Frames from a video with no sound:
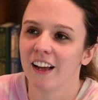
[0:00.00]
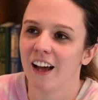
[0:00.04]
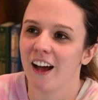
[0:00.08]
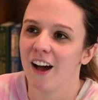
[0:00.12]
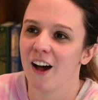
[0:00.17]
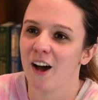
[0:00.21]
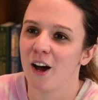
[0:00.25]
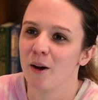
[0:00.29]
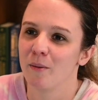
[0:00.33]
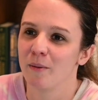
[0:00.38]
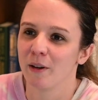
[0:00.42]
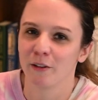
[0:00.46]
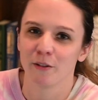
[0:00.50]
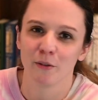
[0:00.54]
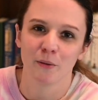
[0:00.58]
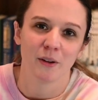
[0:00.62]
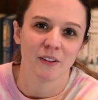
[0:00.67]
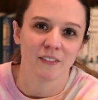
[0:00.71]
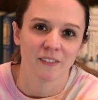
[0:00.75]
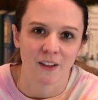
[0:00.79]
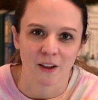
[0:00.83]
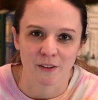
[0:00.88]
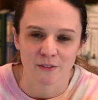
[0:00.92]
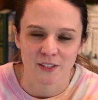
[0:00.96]

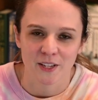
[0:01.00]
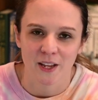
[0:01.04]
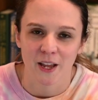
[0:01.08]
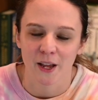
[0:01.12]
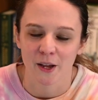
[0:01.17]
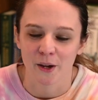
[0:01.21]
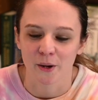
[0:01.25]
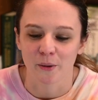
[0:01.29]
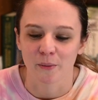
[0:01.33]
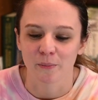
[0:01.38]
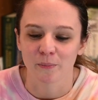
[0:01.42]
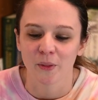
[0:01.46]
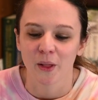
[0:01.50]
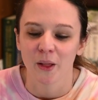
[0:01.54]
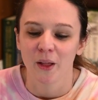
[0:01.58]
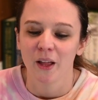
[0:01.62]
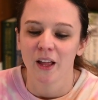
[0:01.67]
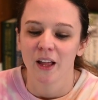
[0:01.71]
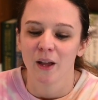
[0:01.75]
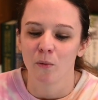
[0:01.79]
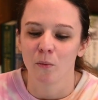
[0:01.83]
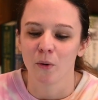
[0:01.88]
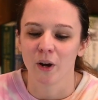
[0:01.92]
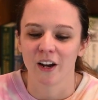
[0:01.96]
Everyone loves him.
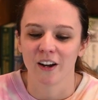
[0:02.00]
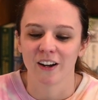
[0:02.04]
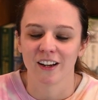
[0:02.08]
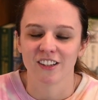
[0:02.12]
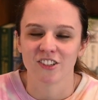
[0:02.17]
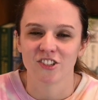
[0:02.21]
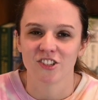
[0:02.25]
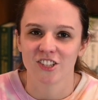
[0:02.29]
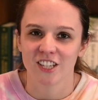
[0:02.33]
Whereas